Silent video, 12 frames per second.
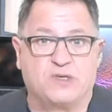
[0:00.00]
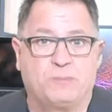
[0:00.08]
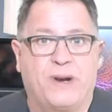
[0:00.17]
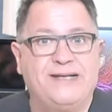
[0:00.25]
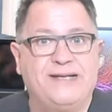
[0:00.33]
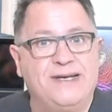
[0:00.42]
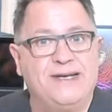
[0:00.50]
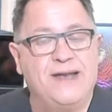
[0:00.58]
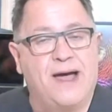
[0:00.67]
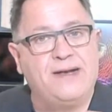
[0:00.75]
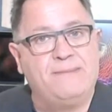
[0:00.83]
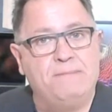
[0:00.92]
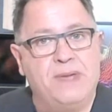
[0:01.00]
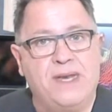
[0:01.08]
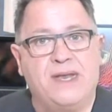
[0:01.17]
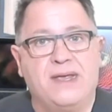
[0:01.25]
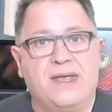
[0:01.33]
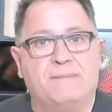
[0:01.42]
but I did not admit
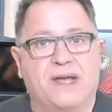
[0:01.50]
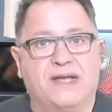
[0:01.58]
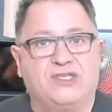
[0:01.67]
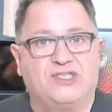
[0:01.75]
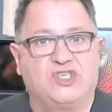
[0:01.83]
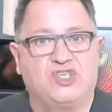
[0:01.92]
it in my